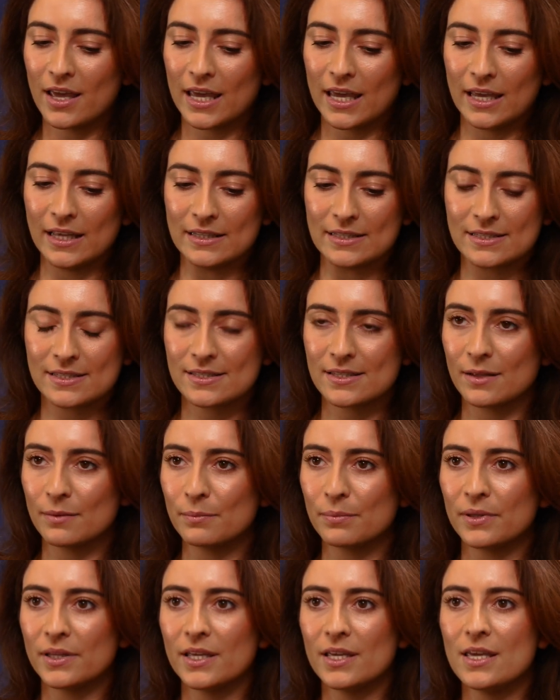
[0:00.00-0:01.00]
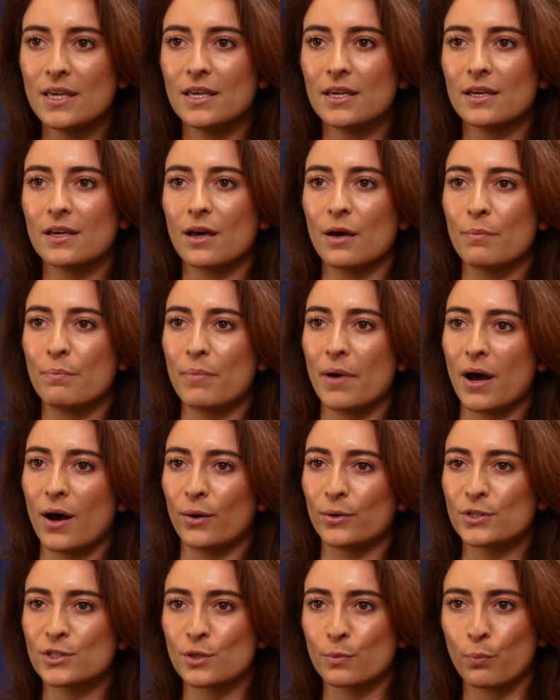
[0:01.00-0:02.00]
It's simply
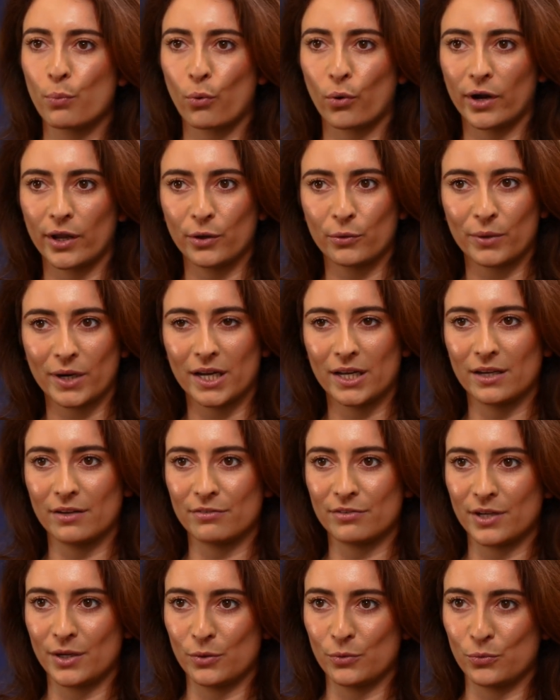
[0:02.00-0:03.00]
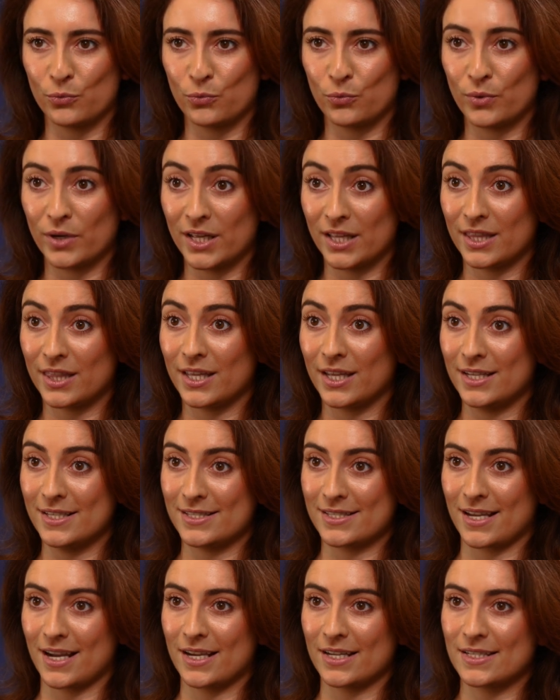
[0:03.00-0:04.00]
about supporting creativity with
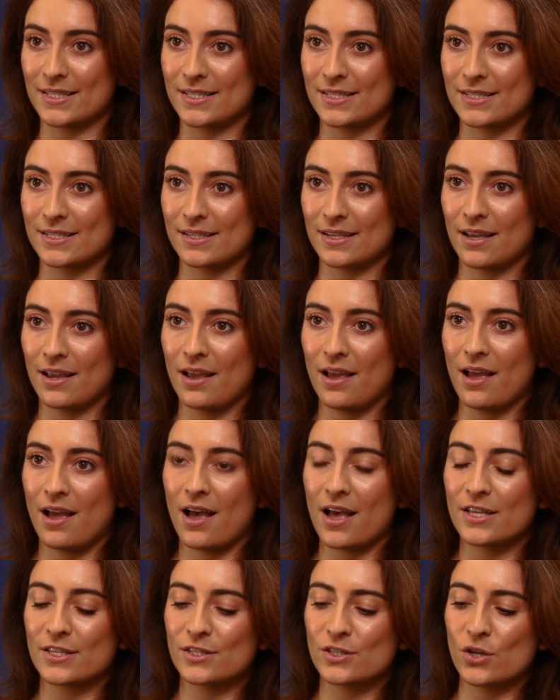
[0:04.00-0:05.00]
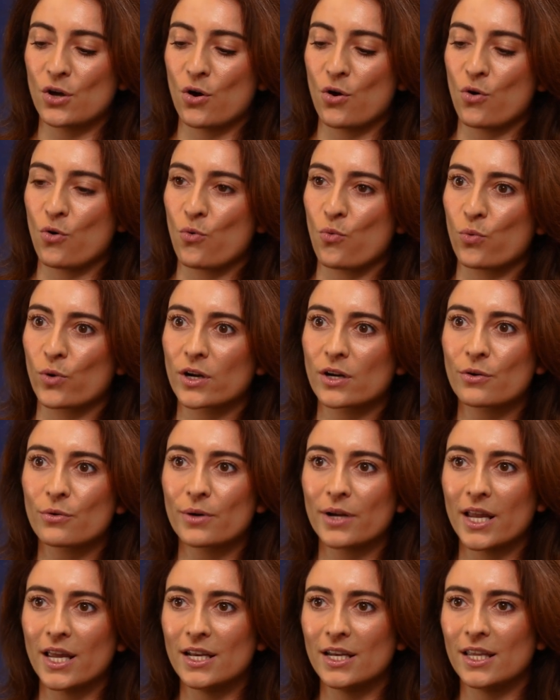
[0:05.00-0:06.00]
insights. So we're
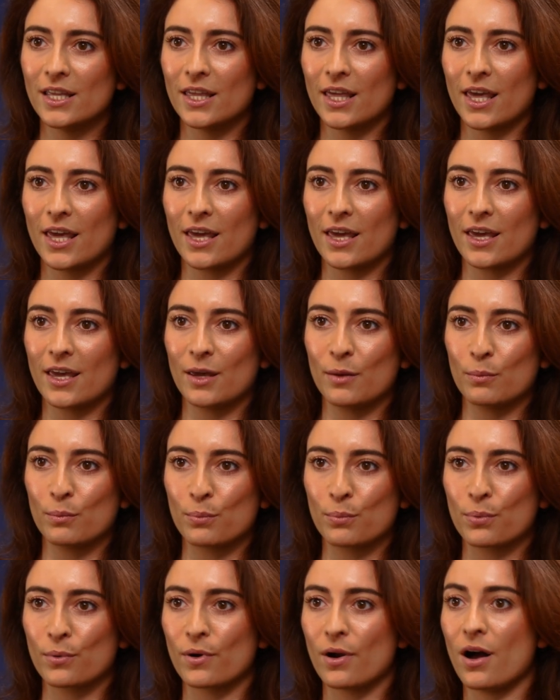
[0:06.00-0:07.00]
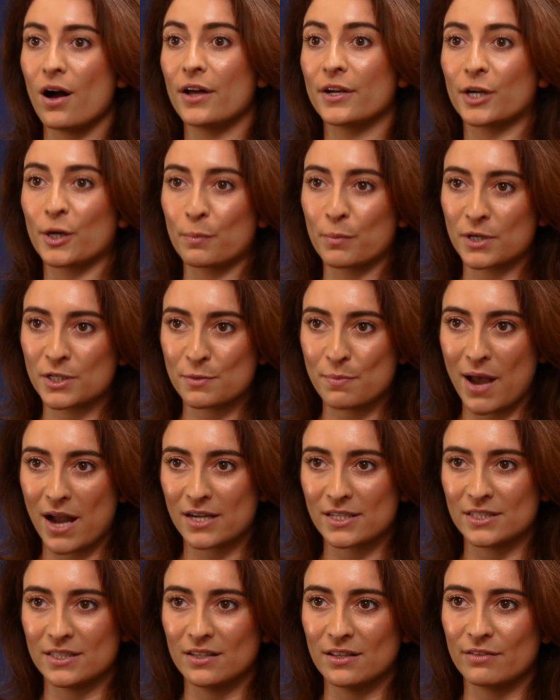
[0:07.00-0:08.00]
creating a broader
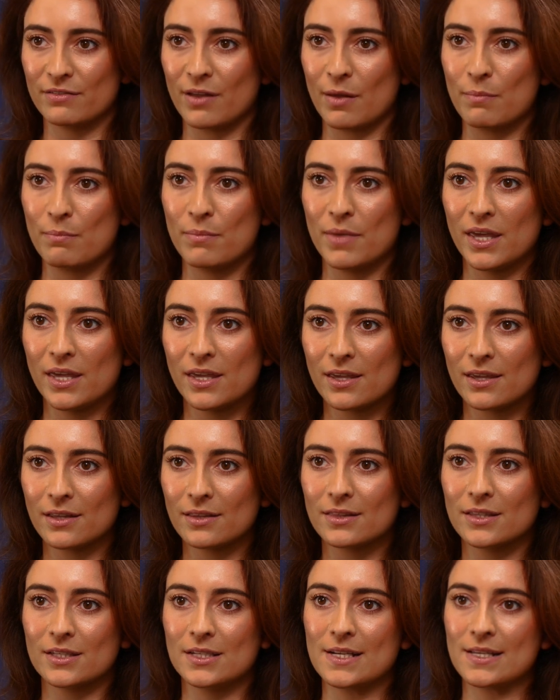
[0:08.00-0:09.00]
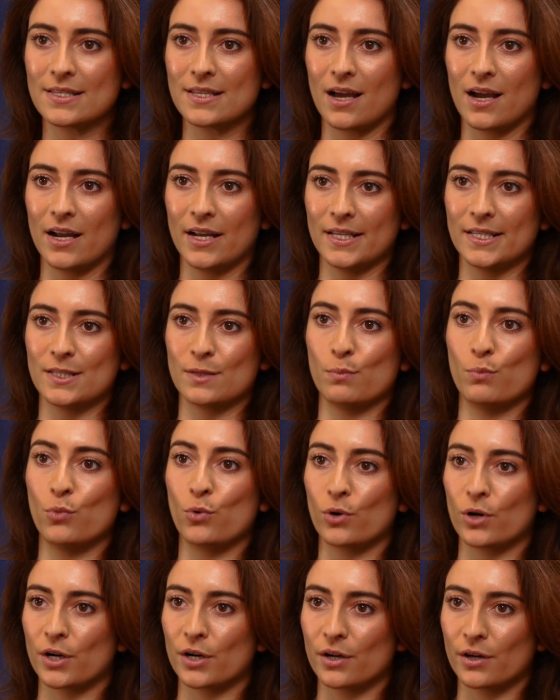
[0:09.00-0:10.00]
perspective and making the designs
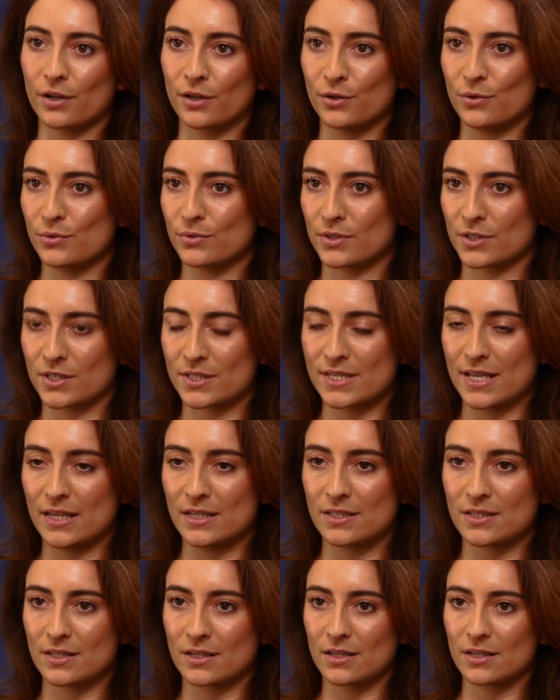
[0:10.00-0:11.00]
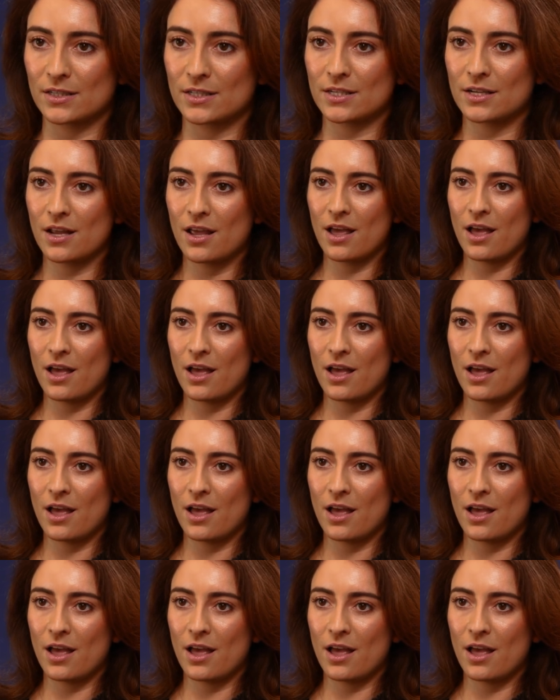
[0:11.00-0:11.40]
more user-centered.